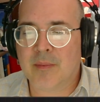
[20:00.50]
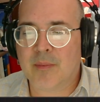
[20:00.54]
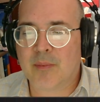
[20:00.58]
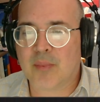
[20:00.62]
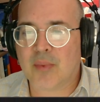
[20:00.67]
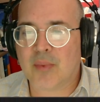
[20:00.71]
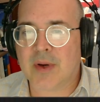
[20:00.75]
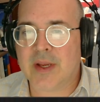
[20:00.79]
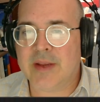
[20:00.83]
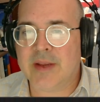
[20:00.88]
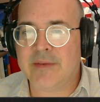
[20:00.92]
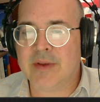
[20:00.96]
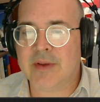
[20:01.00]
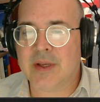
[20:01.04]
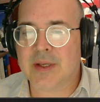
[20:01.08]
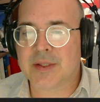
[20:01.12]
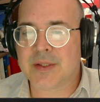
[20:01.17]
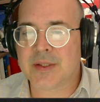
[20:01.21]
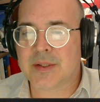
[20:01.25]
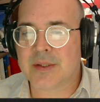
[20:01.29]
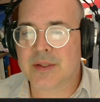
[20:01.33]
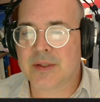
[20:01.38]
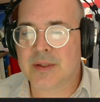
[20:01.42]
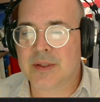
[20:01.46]

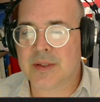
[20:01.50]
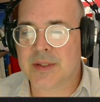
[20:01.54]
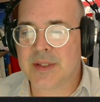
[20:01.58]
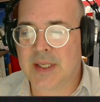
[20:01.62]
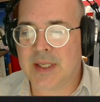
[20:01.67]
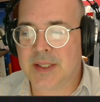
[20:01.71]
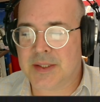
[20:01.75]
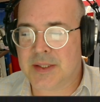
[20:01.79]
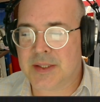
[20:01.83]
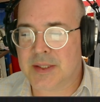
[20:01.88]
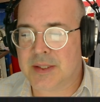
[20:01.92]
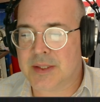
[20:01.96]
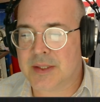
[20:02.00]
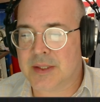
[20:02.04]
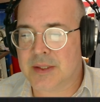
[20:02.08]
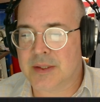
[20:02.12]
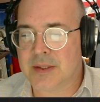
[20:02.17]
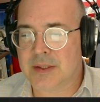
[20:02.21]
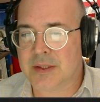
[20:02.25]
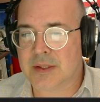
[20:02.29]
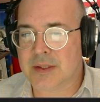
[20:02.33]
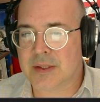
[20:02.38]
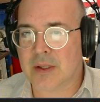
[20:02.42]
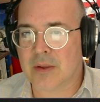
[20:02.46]
previous censuses.
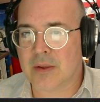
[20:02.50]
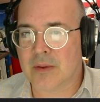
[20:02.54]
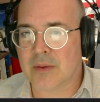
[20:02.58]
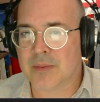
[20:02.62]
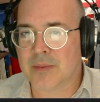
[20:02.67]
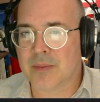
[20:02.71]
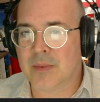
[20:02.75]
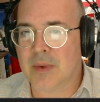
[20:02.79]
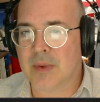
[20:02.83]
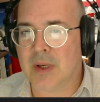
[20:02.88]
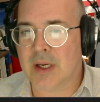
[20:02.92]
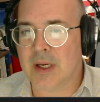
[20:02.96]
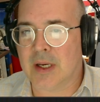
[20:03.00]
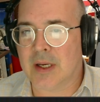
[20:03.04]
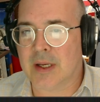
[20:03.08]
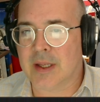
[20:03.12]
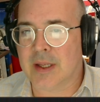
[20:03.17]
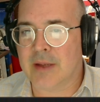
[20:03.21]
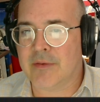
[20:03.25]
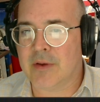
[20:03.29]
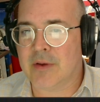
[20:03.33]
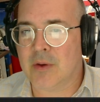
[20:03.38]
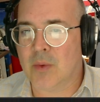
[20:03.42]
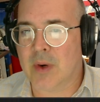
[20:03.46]
So
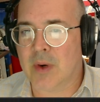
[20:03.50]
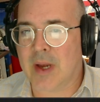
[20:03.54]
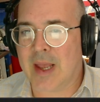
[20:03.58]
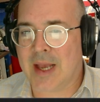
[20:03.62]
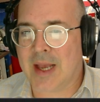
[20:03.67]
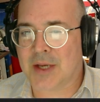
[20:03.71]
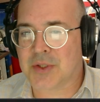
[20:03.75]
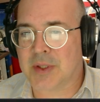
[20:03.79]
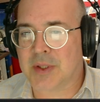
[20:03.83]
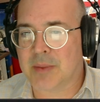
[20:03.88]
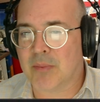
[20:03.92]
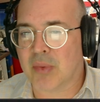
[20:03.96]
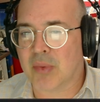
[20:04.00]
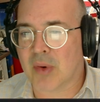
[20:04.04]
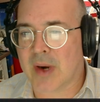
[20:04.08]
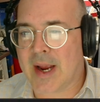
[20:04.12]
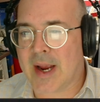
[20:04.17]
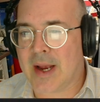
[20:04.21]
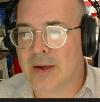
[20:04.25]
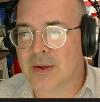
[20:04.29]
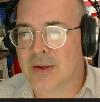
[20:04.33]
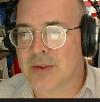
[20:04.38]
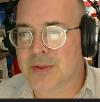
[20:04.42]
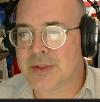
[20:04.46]
if you want to actually
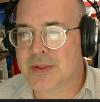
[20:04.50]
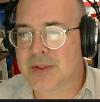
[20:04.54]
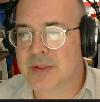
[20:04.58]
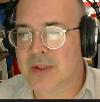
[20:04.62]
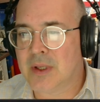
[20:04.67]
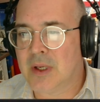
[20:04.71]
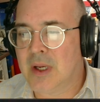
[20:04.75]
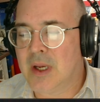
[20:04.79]
browse